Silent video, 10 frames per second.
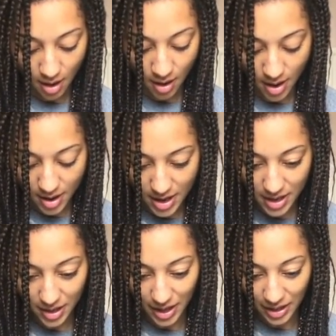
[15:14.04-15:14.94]

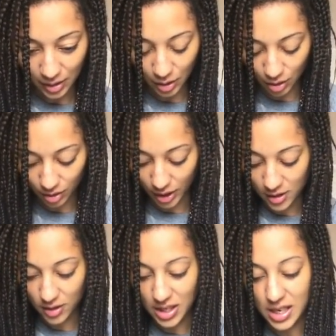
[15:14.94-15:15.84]
I had a look
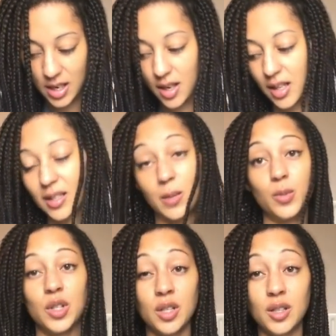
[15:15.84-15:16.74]
at the
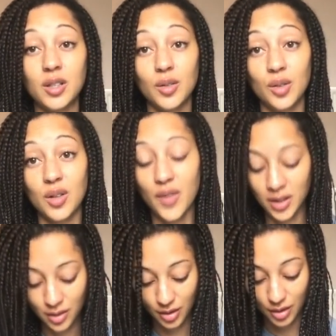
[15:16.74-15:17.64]
exhibitors or the
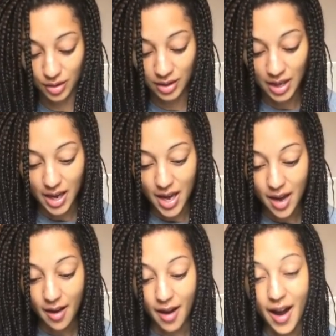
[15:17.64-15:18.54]
vendors
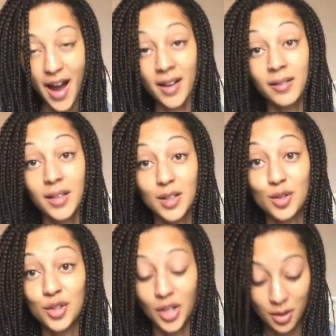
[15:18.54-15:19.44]
and there's
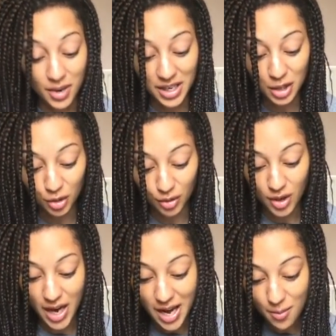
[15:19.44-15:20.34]
so many
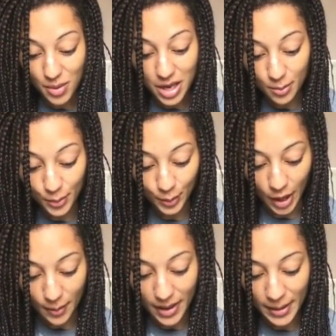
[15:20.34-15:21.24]
great people
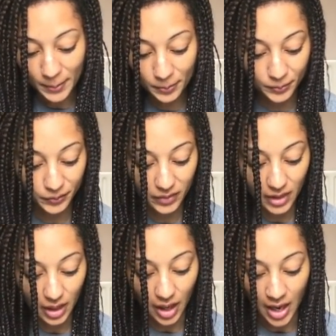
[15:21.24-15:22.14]
going
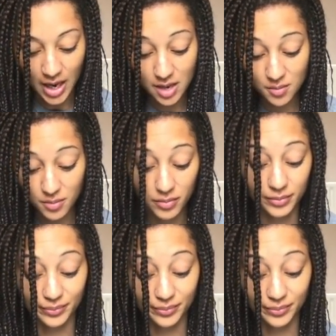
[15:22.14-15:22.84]
um,